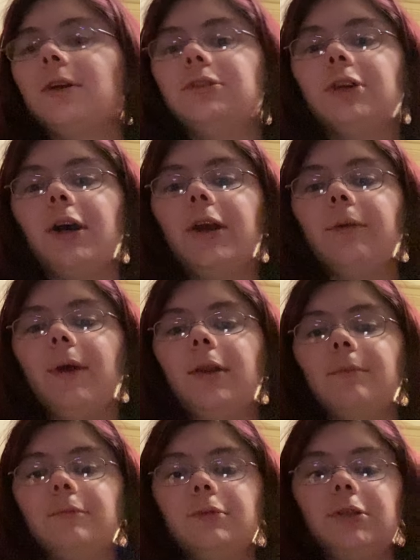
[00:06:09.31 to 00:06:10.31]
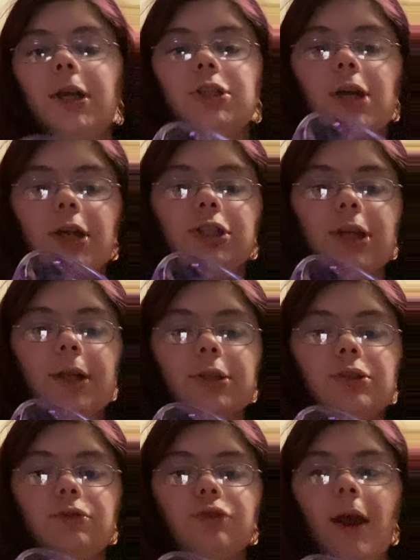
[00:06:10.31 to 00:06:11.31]
Sorry, random tangent. I just got
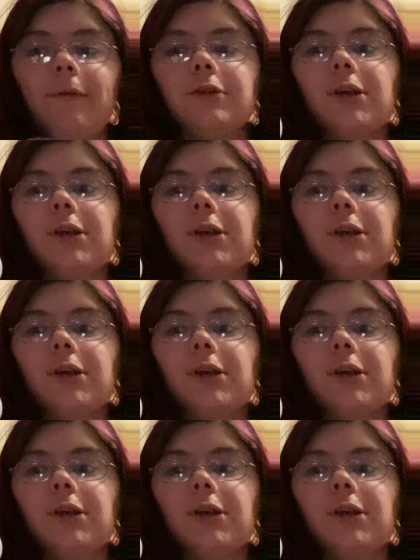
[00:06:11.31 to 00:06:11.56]
this new travel